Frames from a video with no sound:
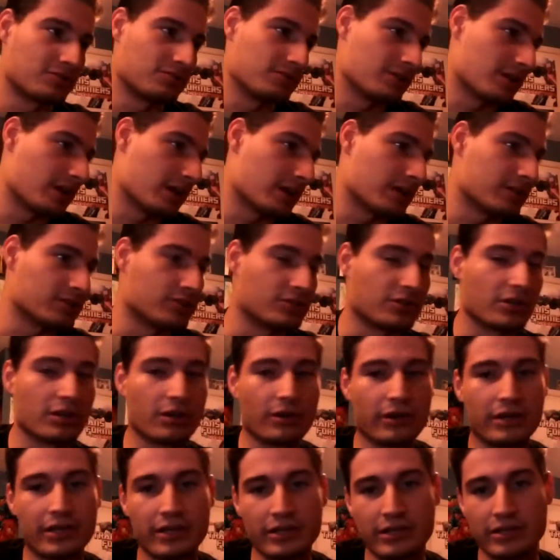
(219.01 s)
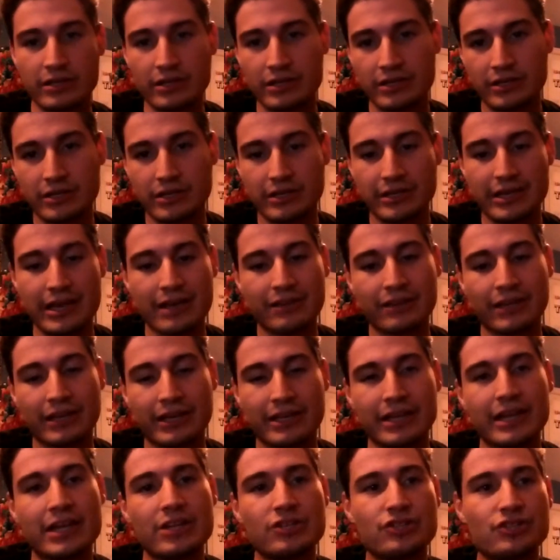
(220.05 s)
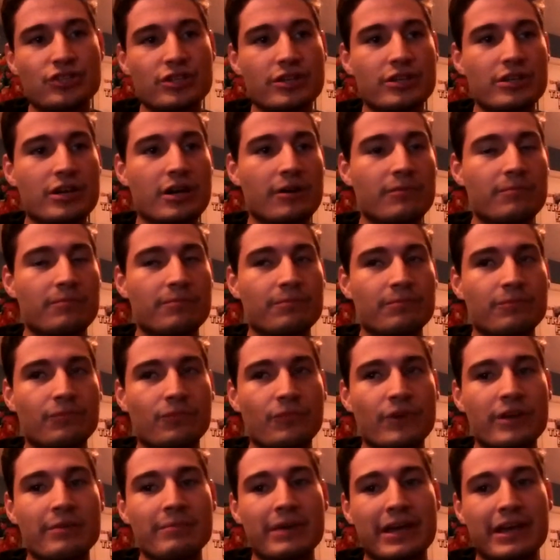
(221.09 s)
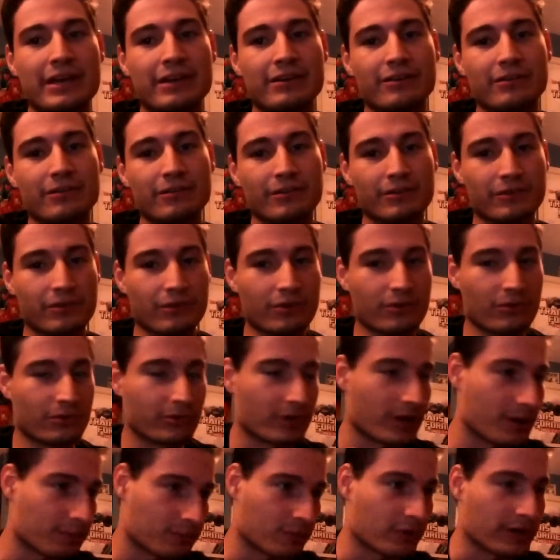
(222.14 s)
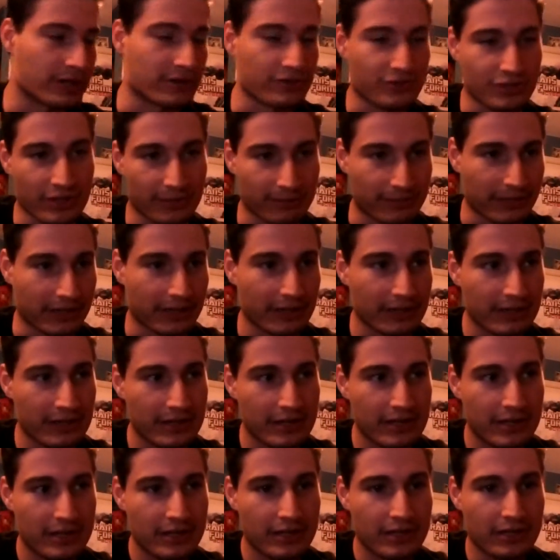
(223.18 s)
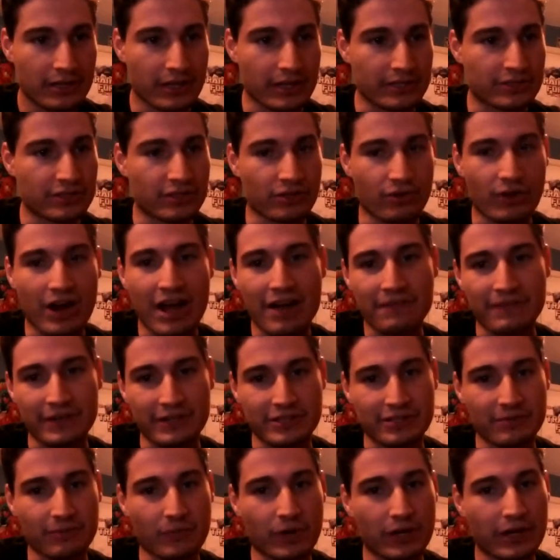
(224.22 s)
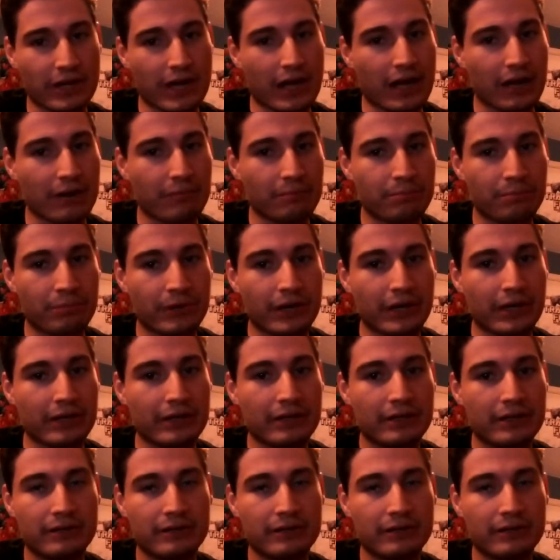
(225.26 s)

and you know, it can get, like, an HD remake or an upgrade or something, like, to the graphics and whatnot, but